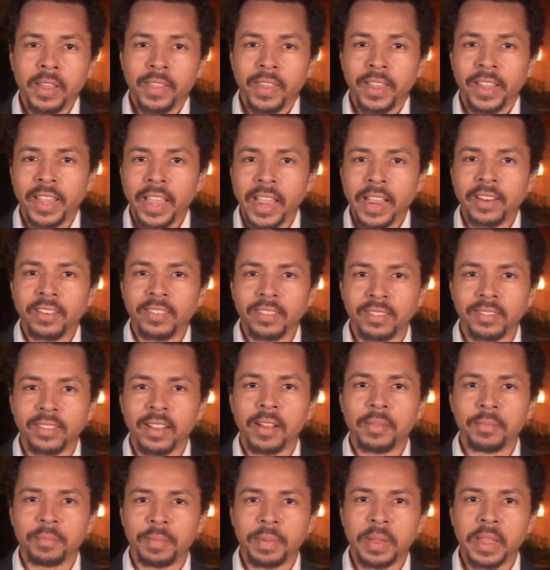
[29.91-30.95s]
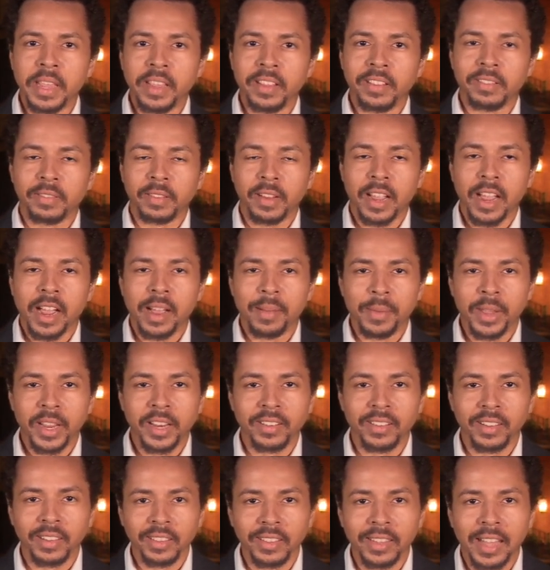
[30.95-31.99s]
they gained some peace
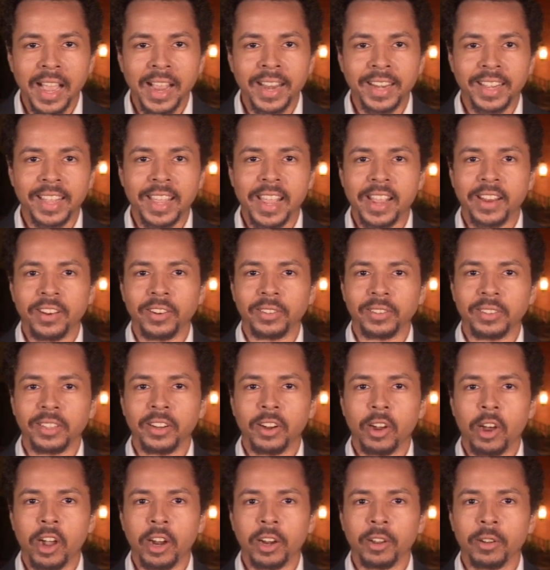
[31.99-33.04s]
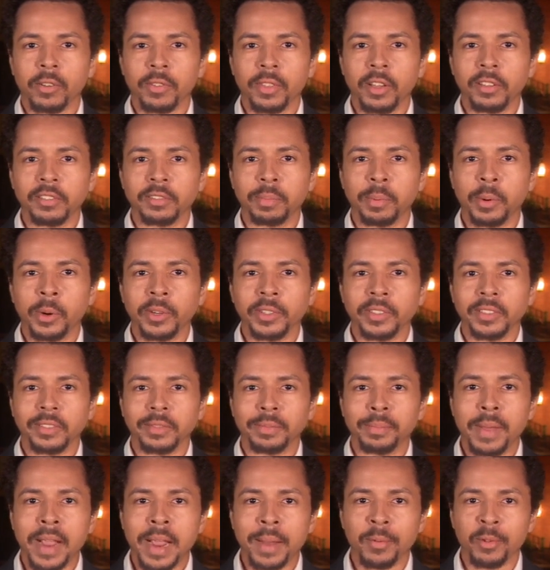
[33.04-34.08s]
coming to light candles in honor of those
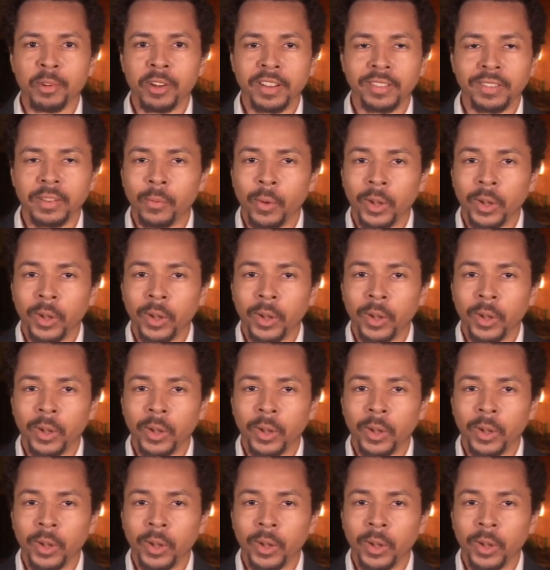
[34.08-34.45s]
boys' memories.